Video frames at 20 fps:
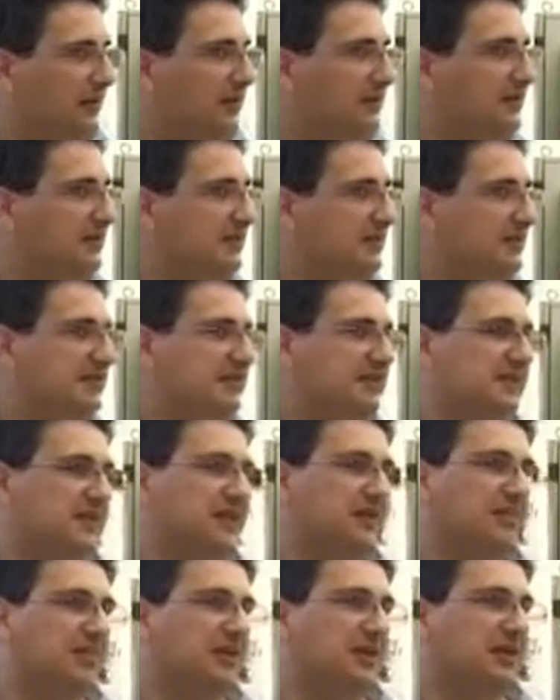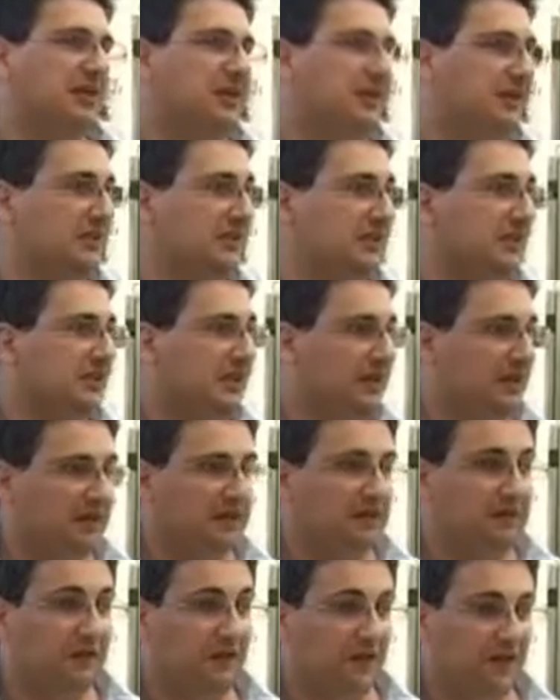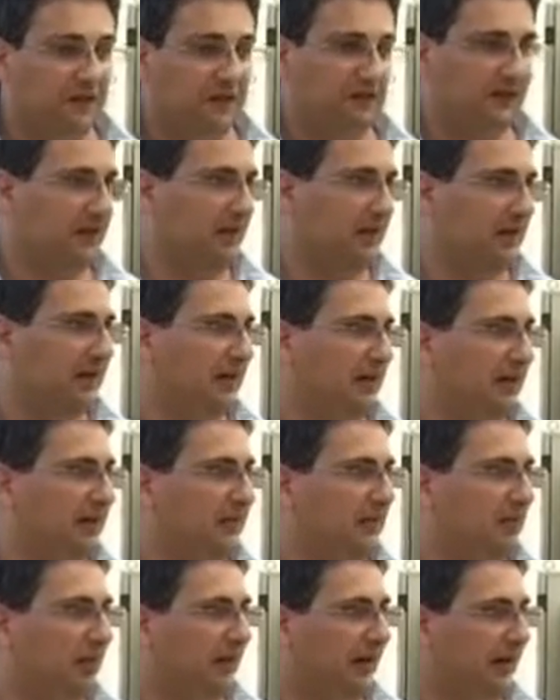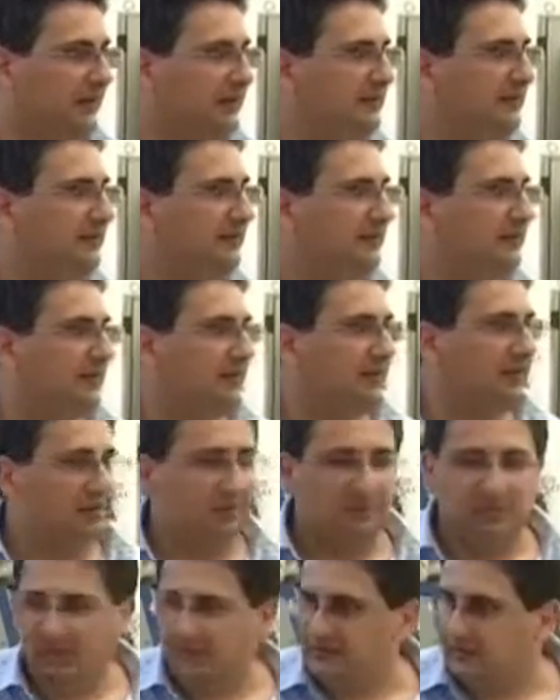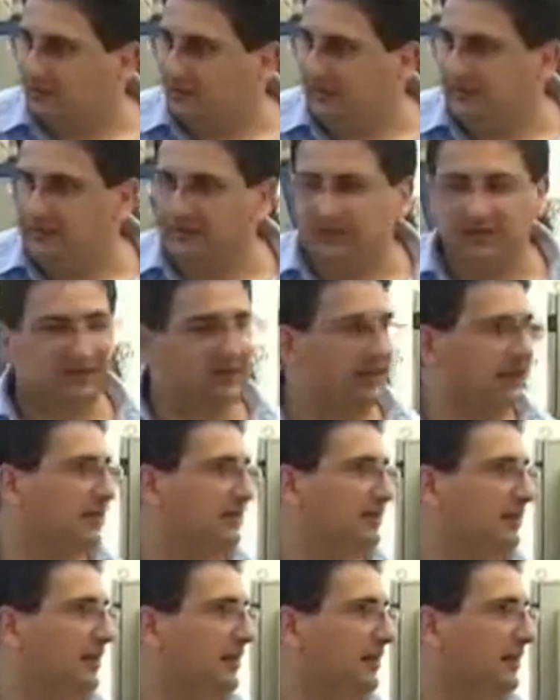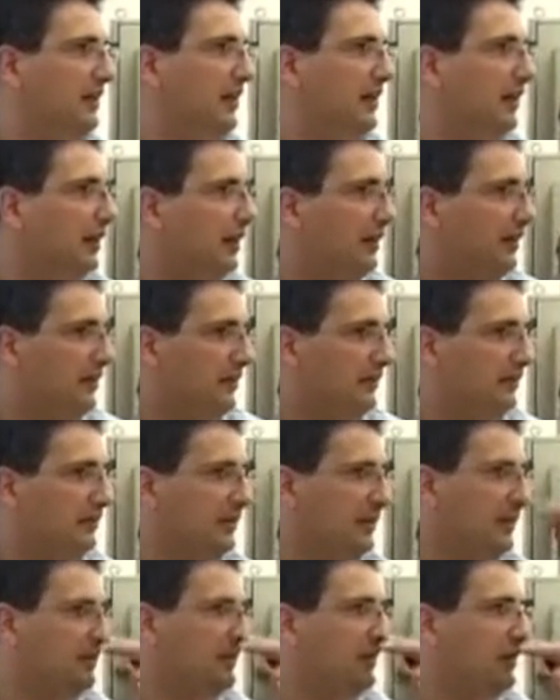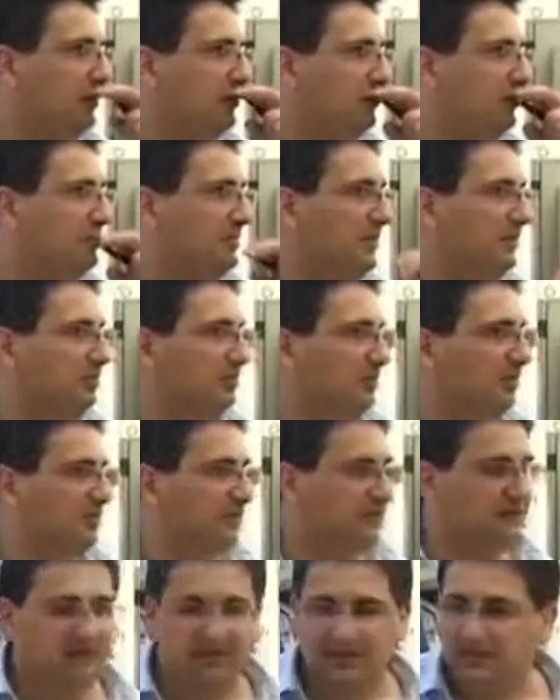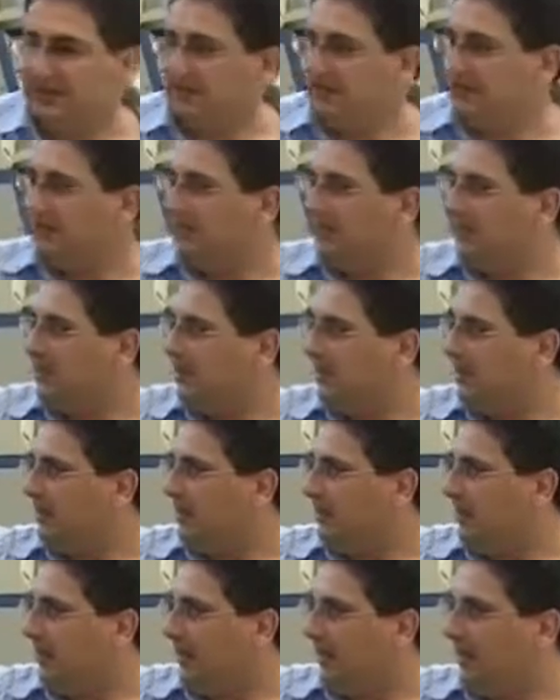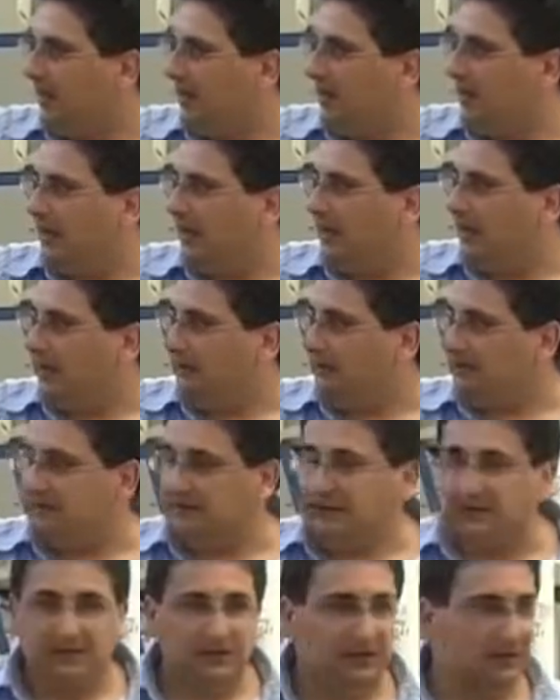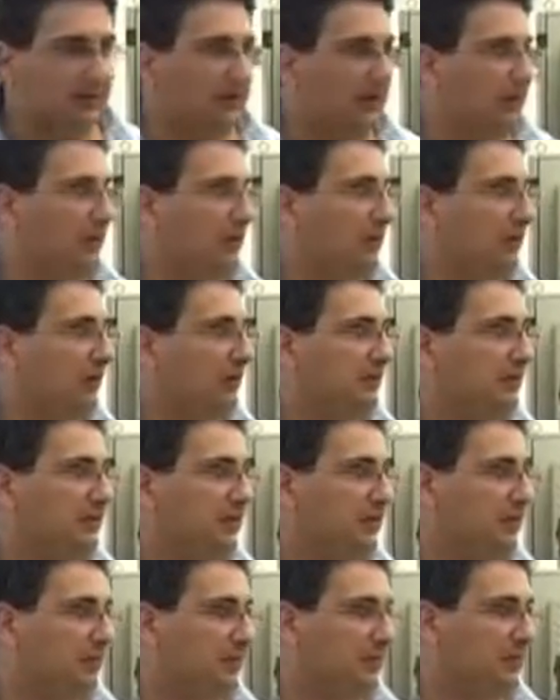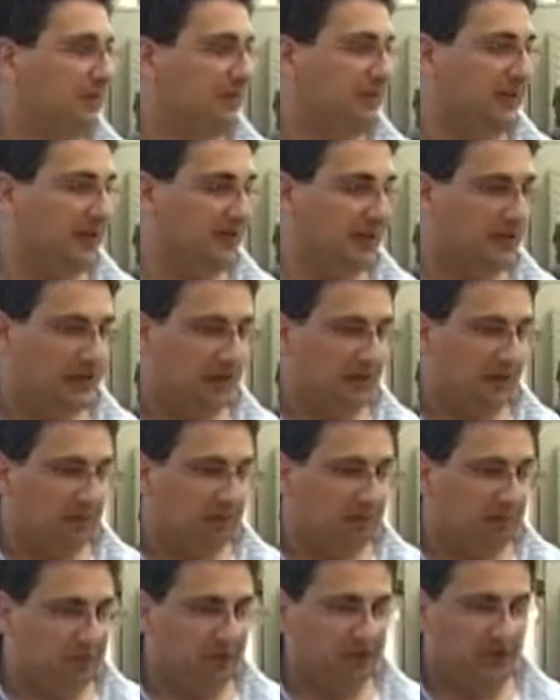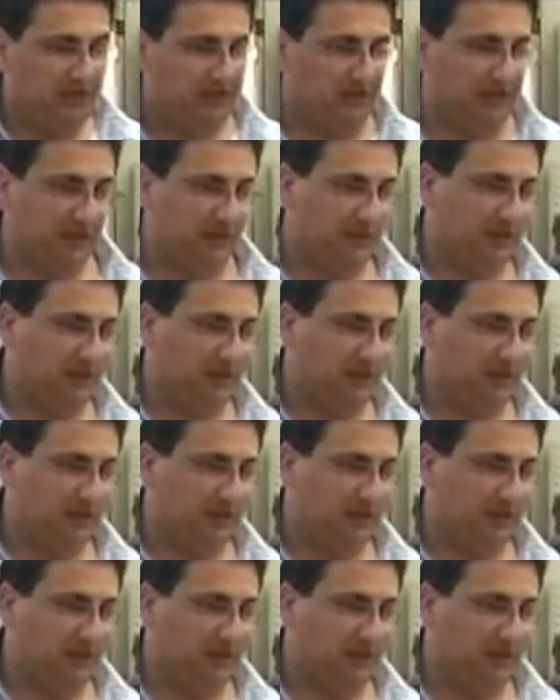in this system is very, very wide, much wider than the other equipment which you've seen. And the biggest